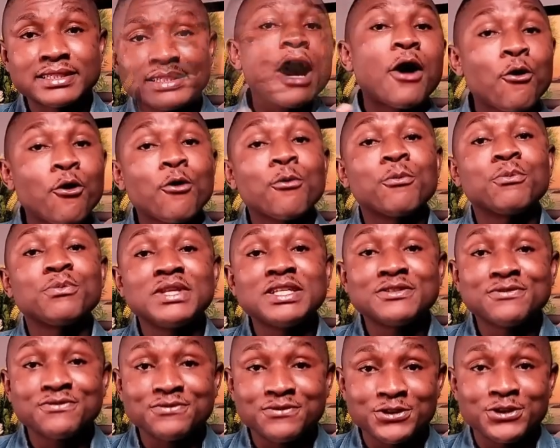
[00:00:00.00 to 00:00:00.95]
I hope
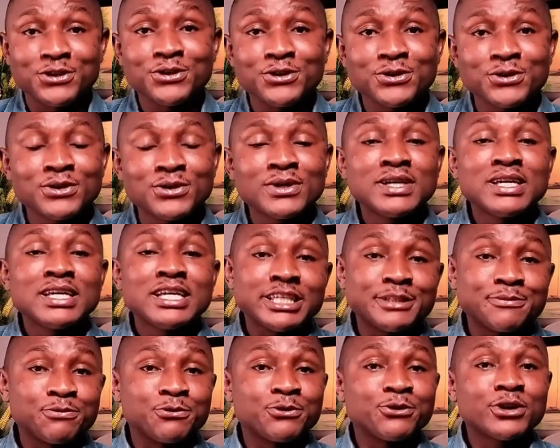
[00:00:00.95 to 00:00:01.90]
this video
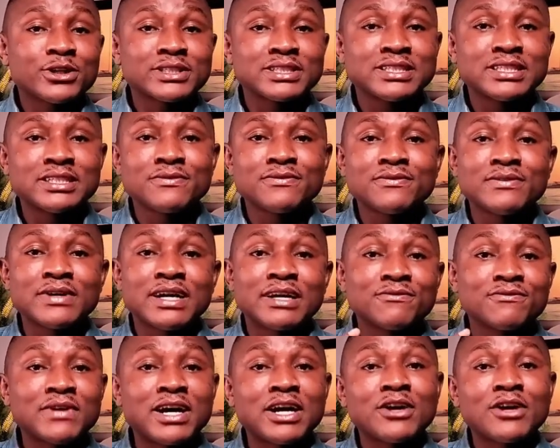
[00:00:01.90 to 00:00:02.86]
is productive
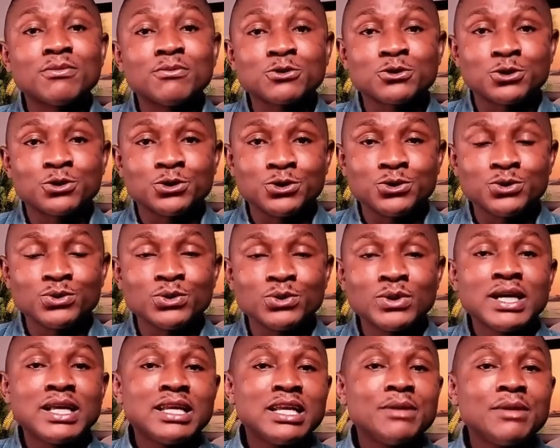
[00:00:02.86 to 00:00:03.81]
and valuable to
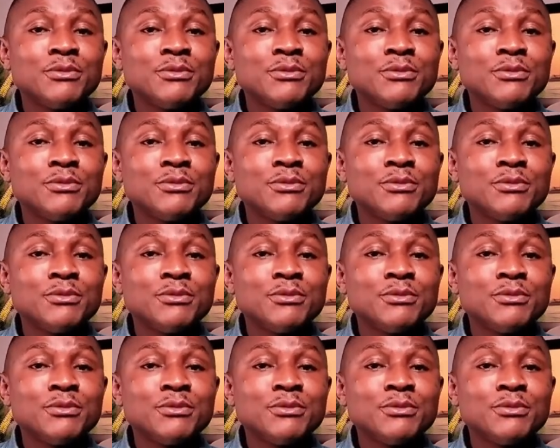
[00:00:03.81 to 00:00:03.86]
you.